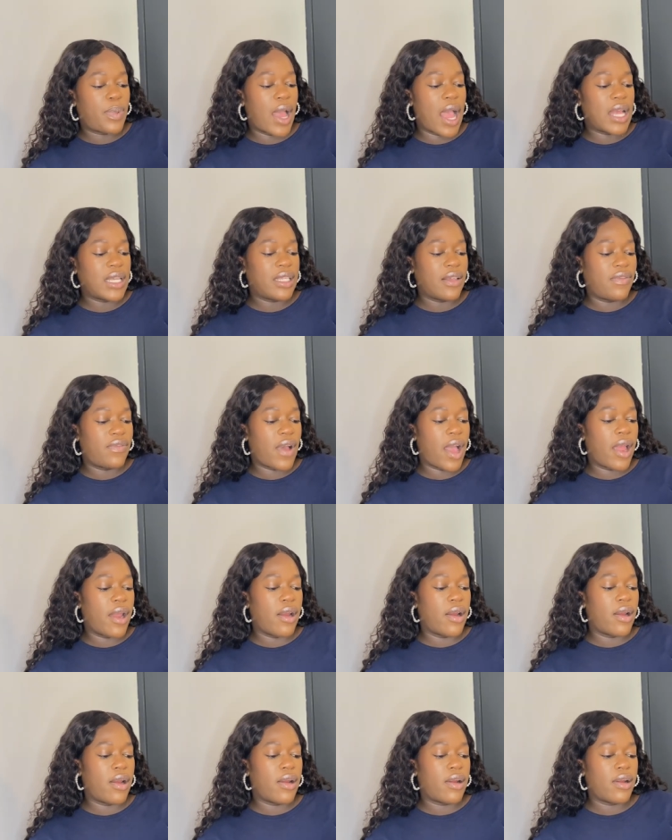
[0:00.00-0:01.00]

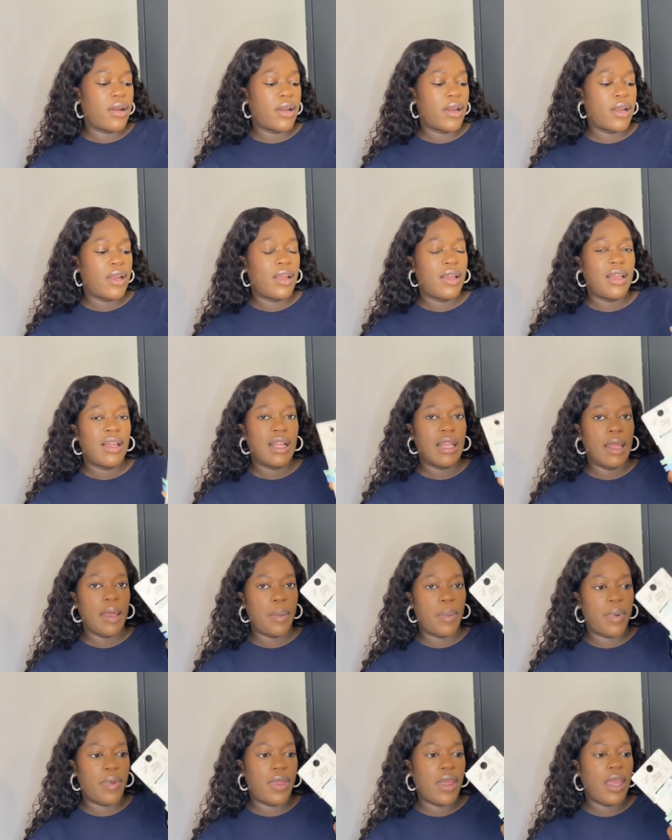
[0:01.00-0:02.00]
pacifier
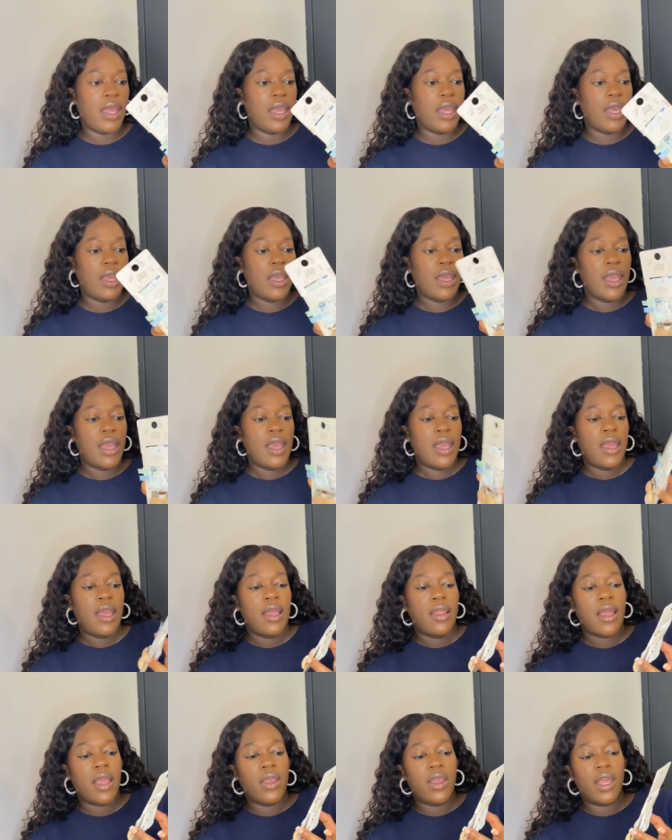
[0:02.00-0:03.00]
clip thingy
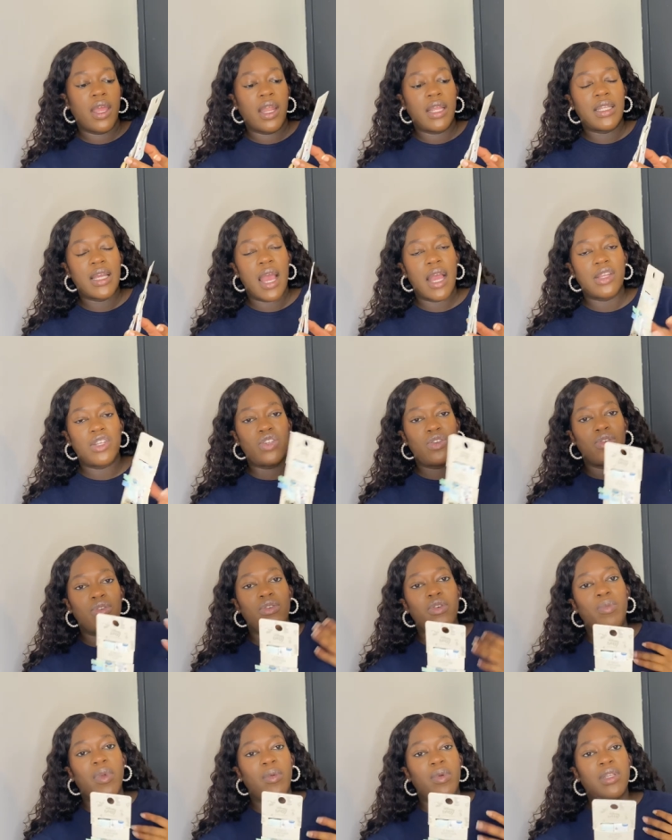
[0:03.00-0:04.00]
that you can attach to
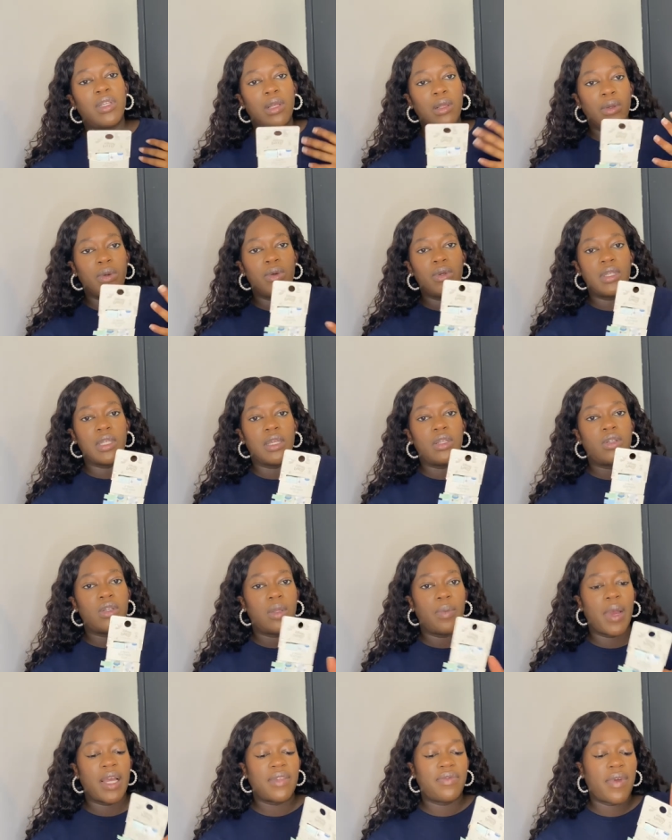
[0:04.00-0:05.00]
your baby's clothes and to the
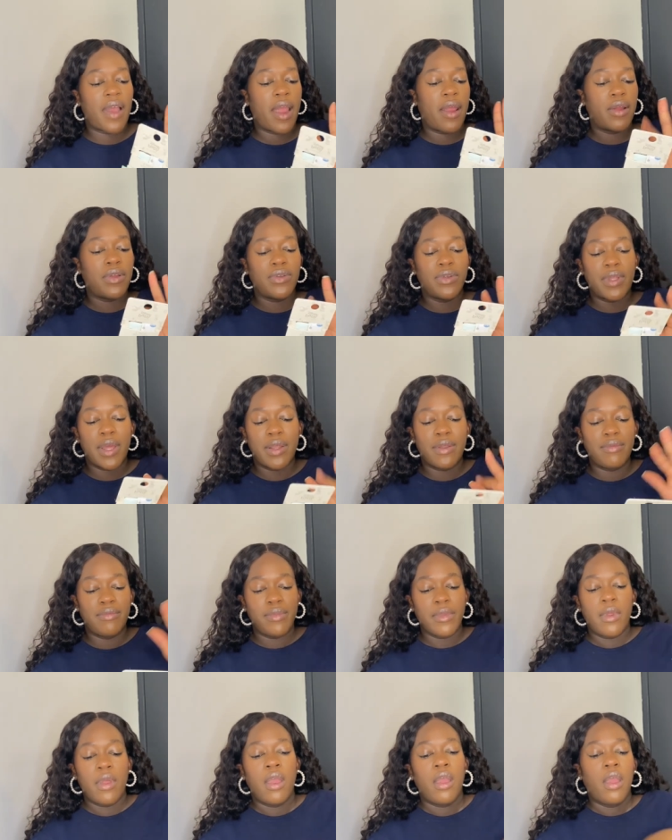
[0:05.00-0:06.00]
pacifier so that
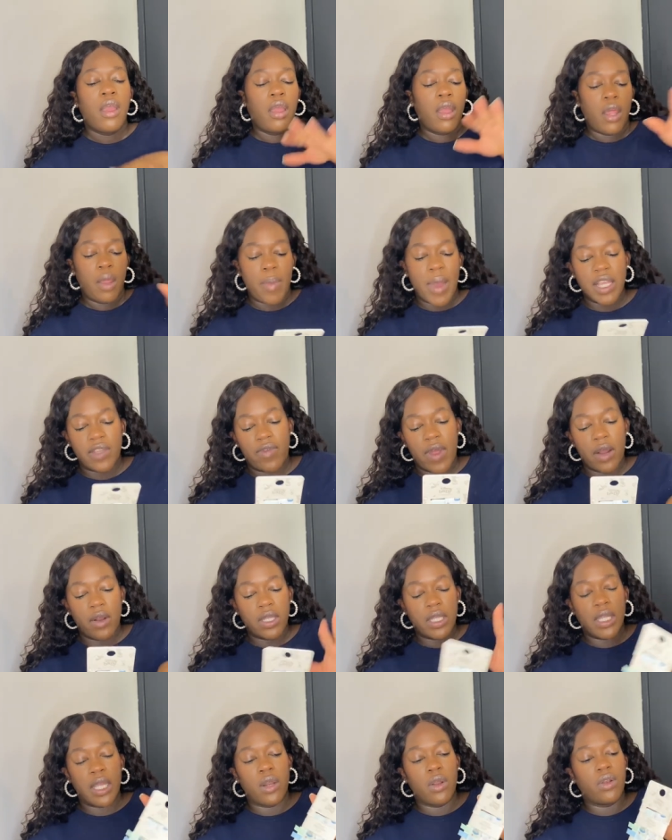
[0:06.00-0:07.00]
pacifier
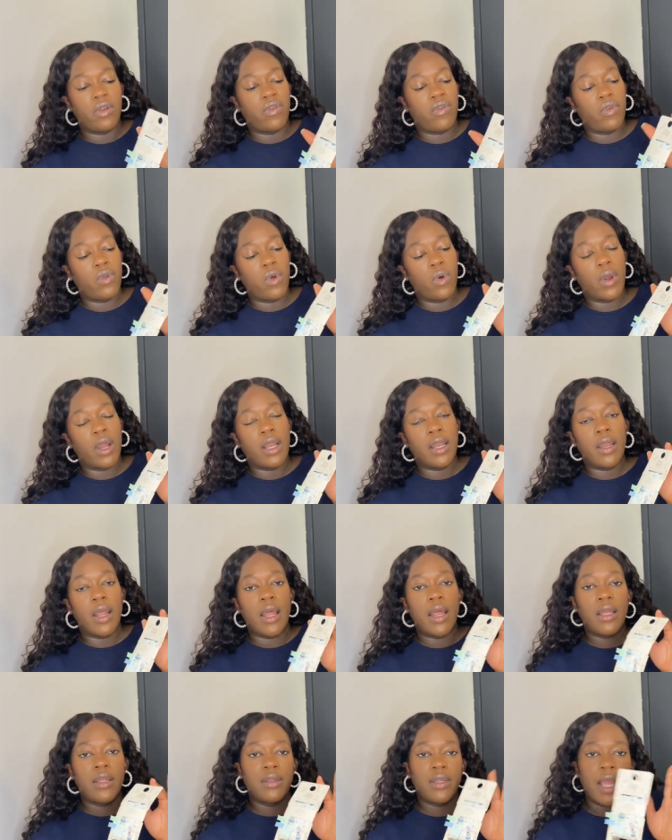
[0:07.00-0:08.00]
doesn't get on the floor. And
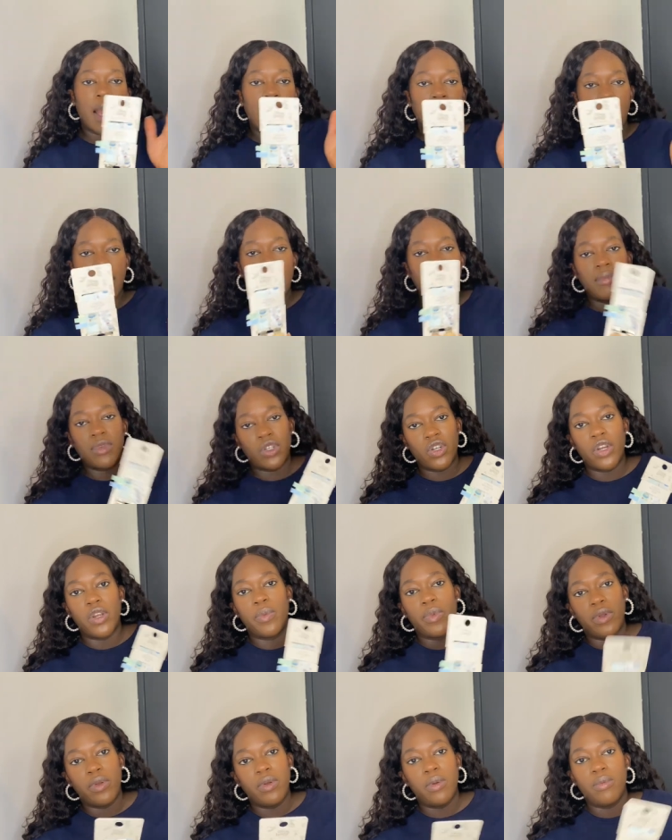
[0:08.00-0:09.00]
yeah, I'm sure, you,
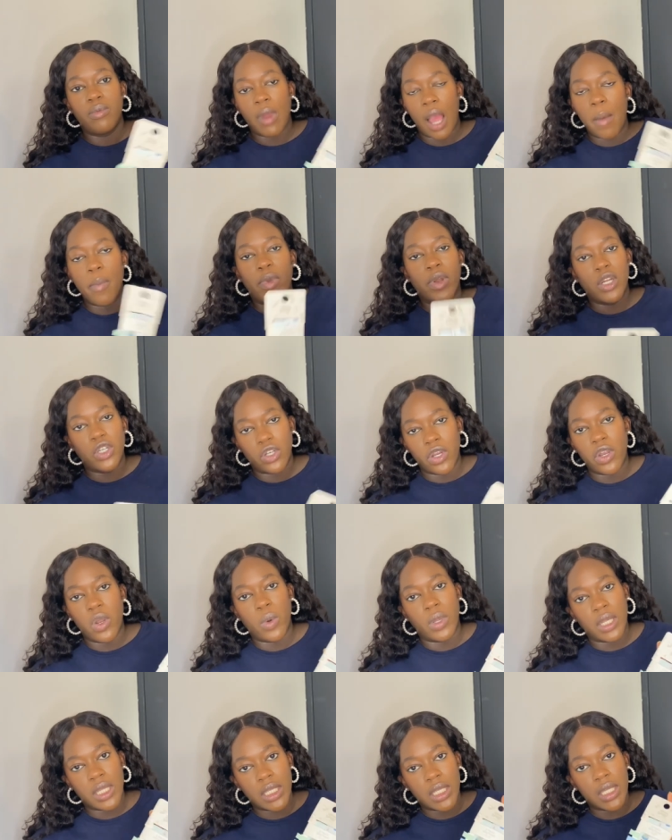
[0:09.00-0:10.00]
I'm pretty sure you know
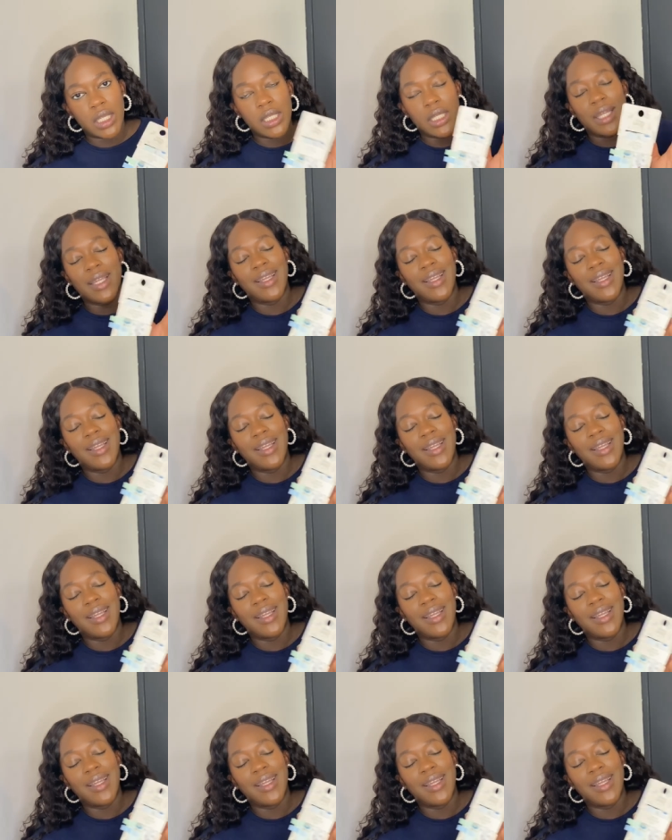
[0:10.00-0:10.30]
what this is.